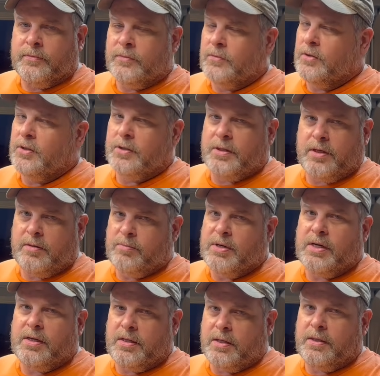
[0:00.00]
Look how
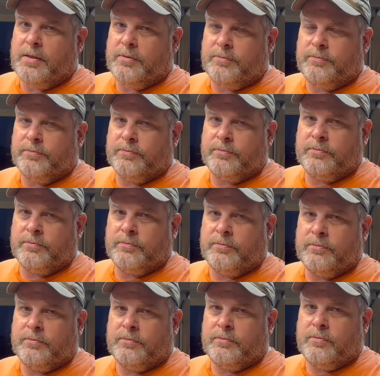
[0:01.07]
bright I am.
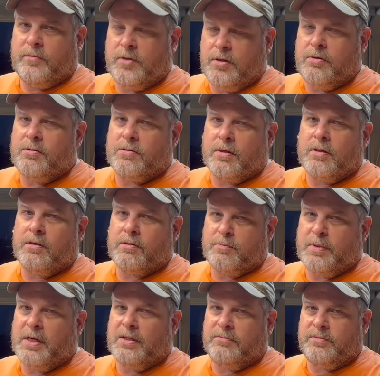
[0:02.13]
Do you see the
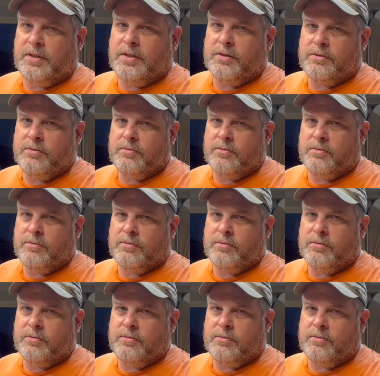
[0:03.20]
smiling face?